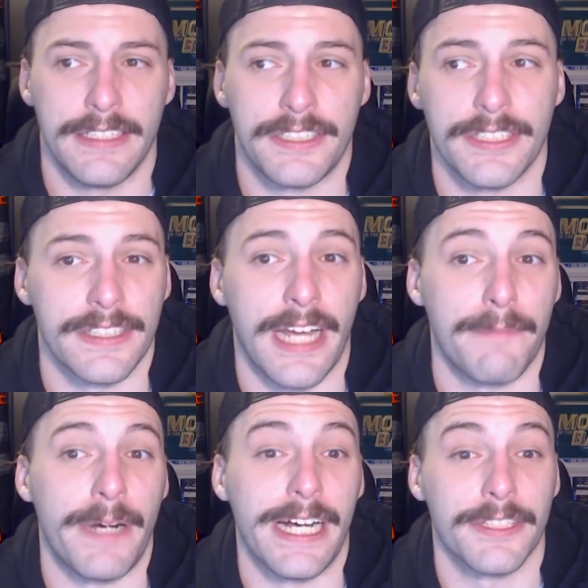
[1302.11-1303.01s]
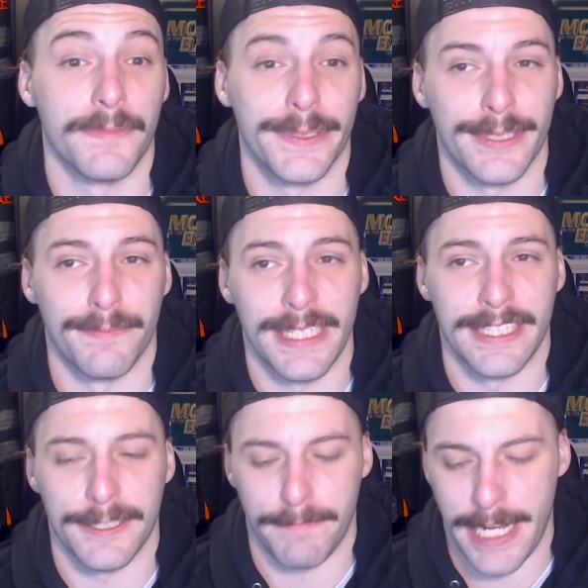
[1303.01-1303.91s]
it's just not possible to be
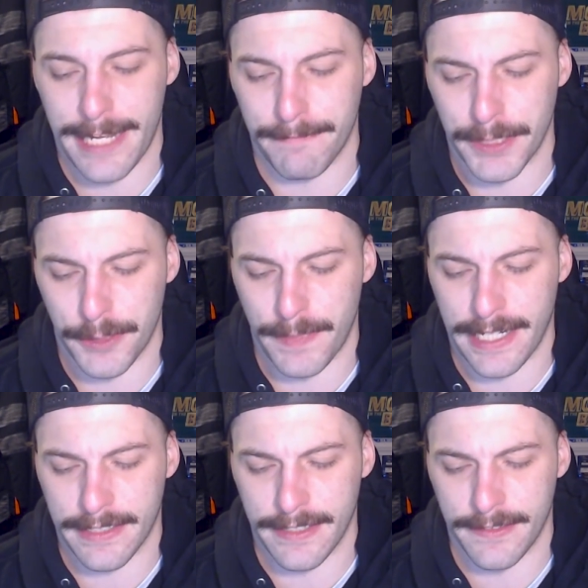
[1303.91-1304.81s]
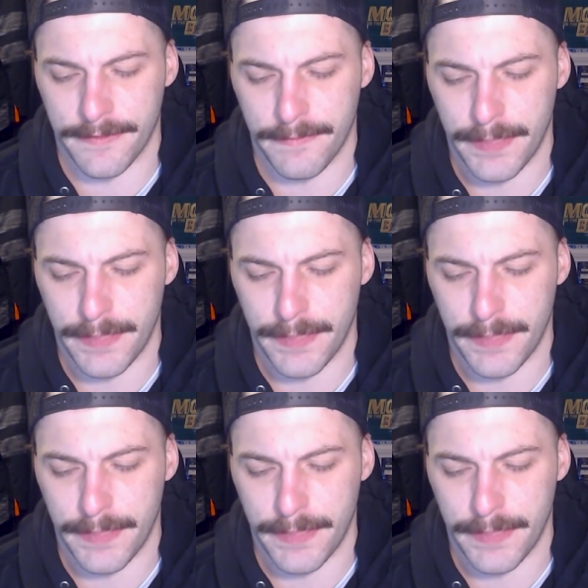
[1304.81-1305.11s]
this bad perspective.